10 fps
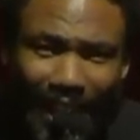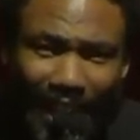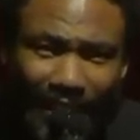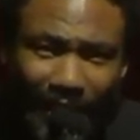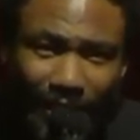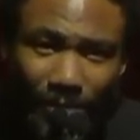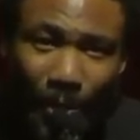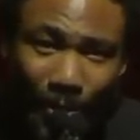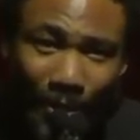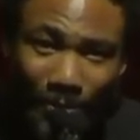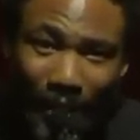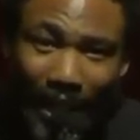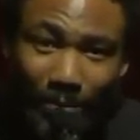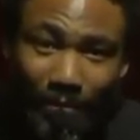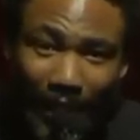and then smoke a
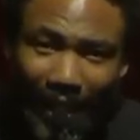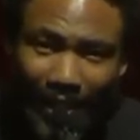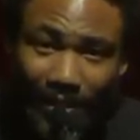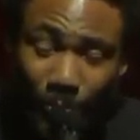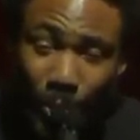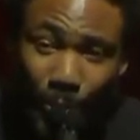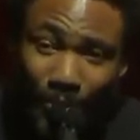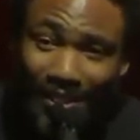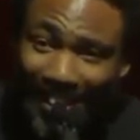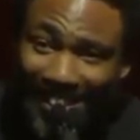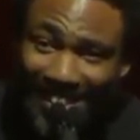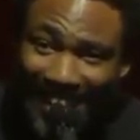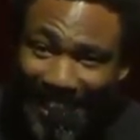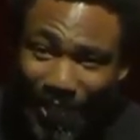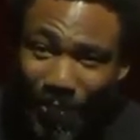vape like a rude
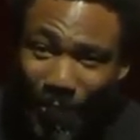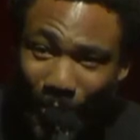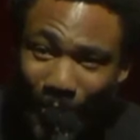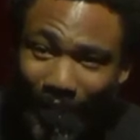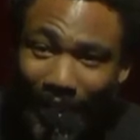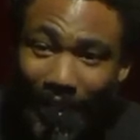16 year old.